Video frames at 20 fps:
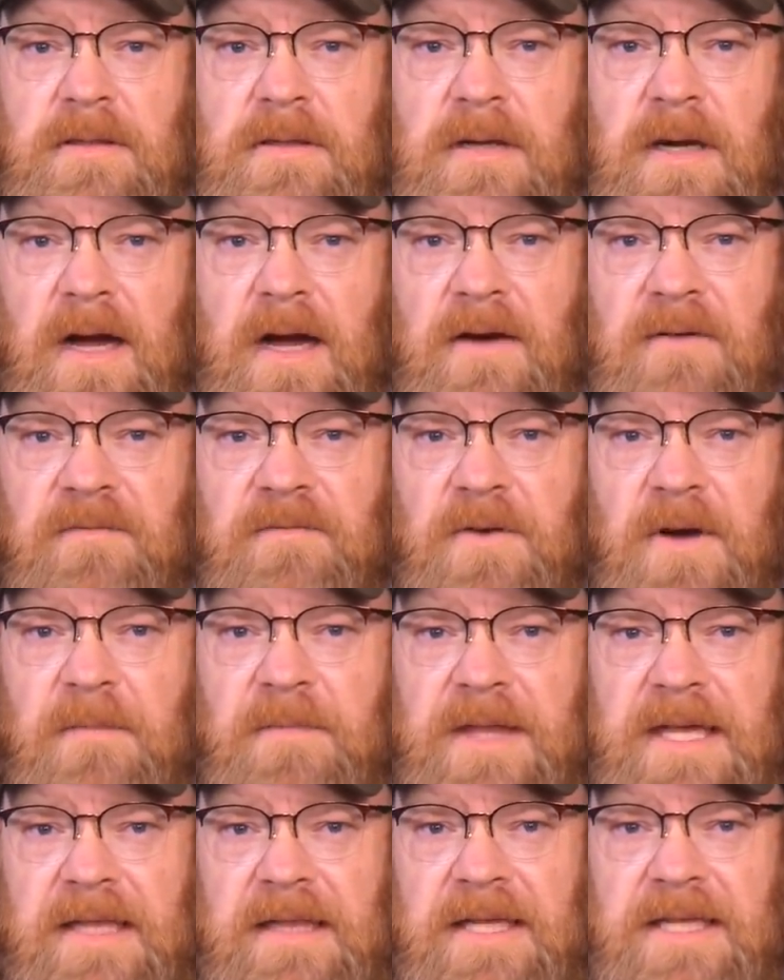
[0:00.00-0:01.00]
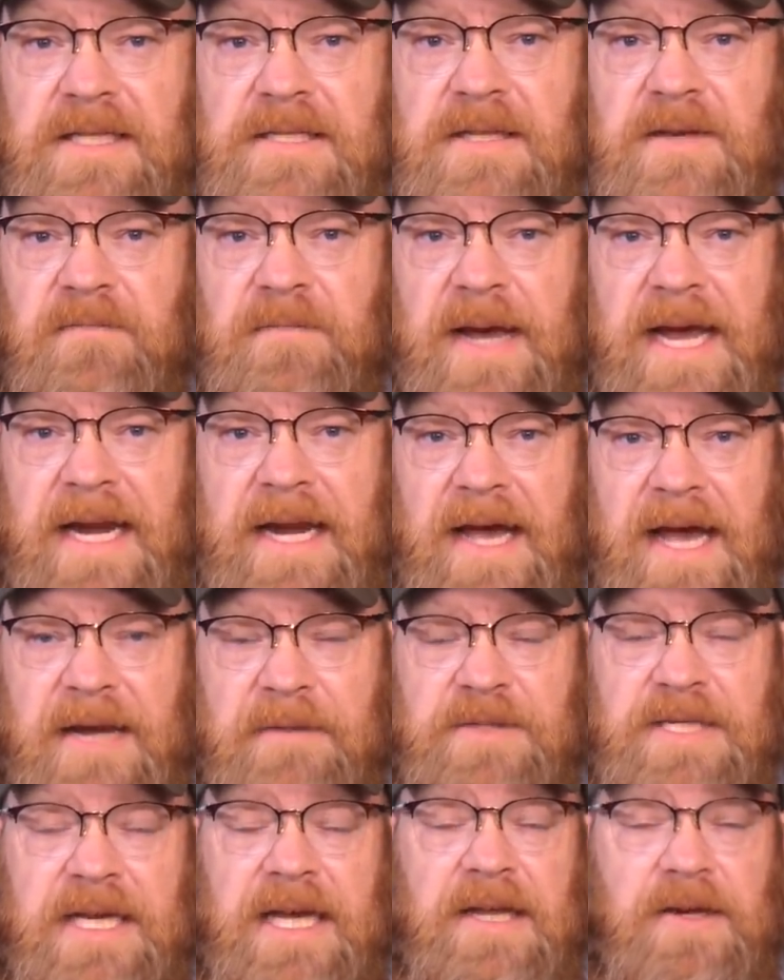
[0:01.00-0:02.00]
uh, from the list of banned
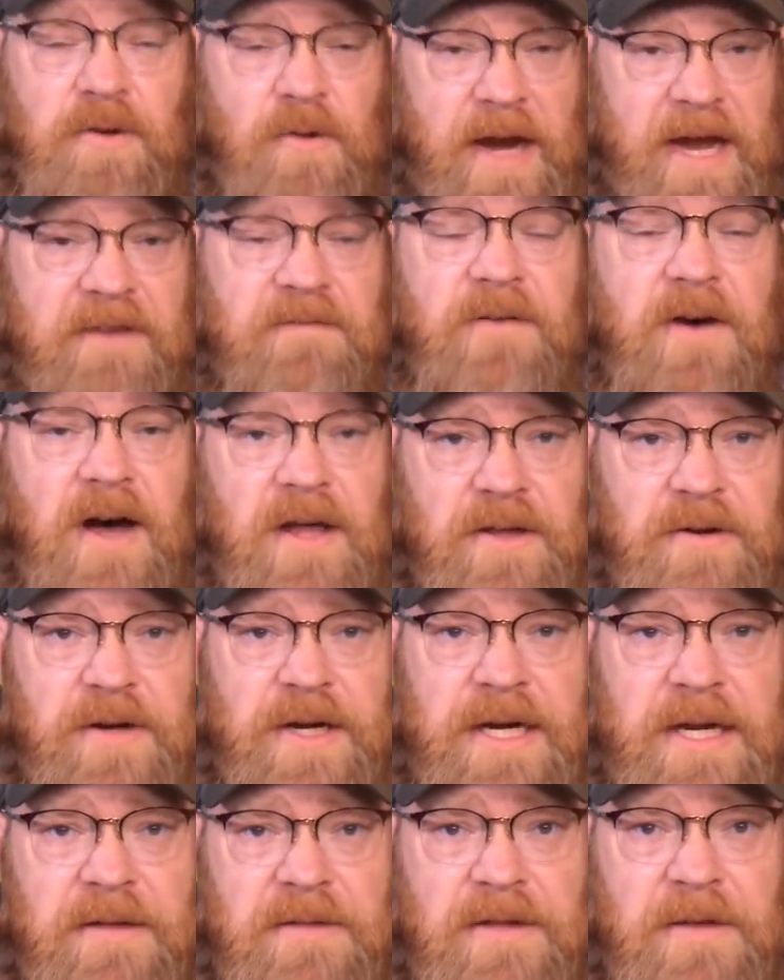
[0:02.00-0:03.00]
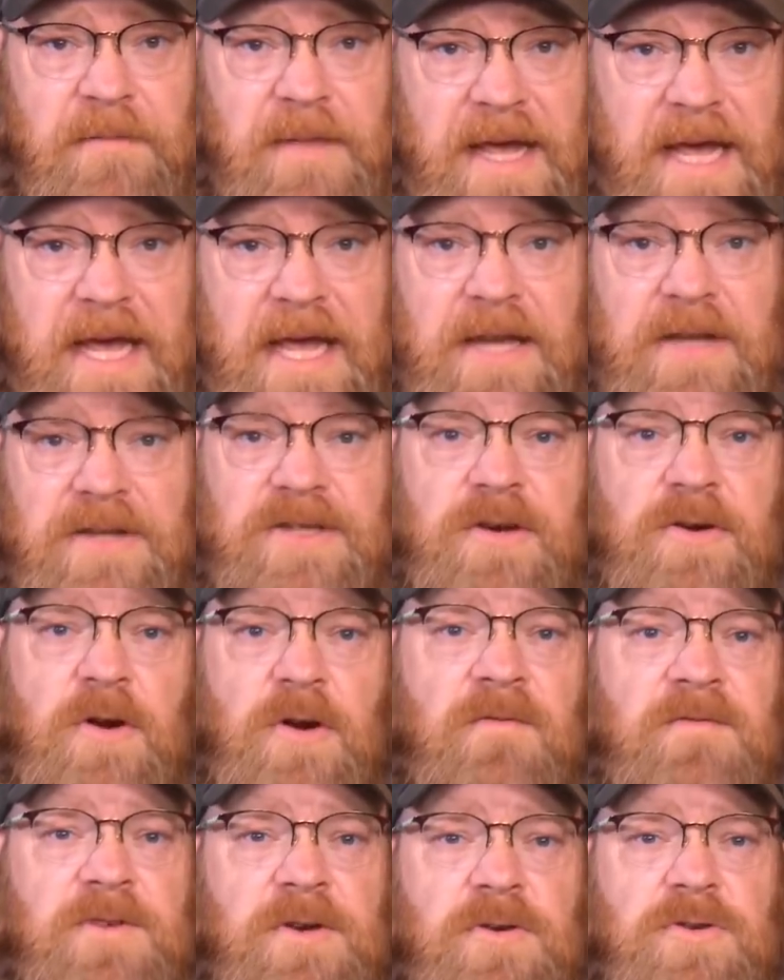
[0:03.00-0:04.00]
items. Again, grandfathering them in, so
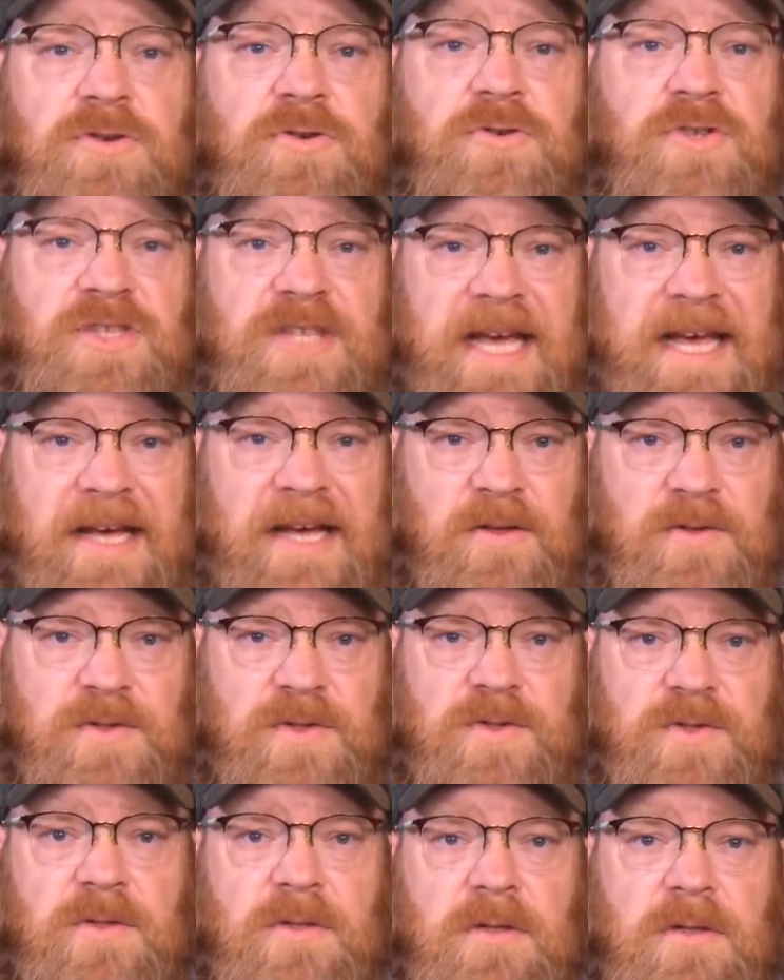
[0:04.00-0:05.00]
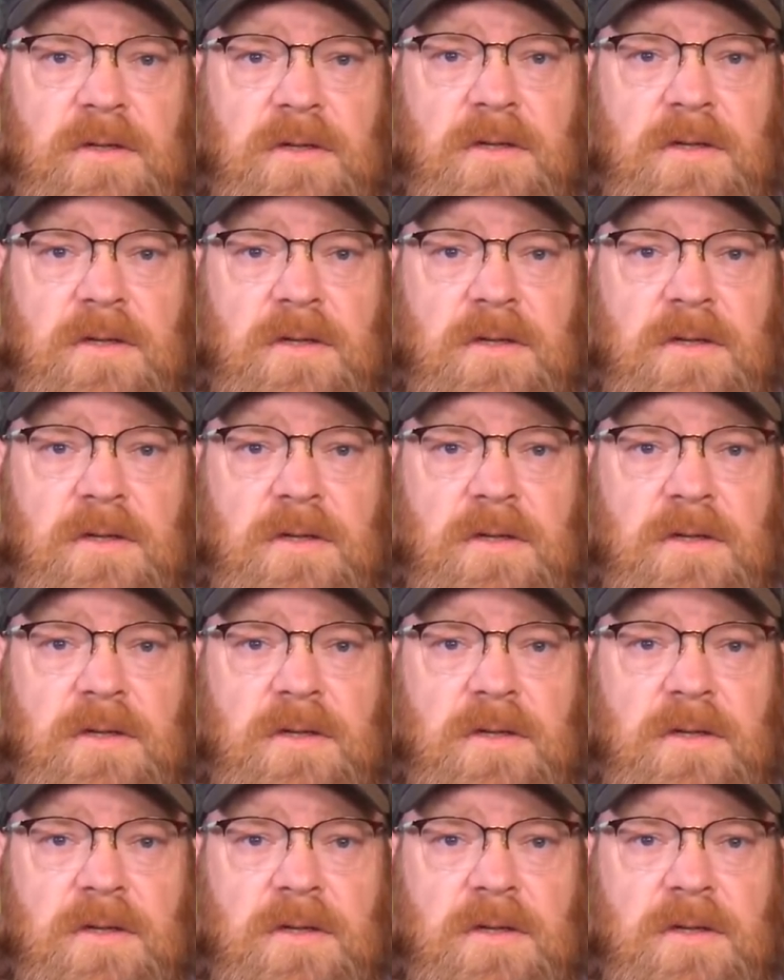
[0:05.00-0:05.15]
no future sales.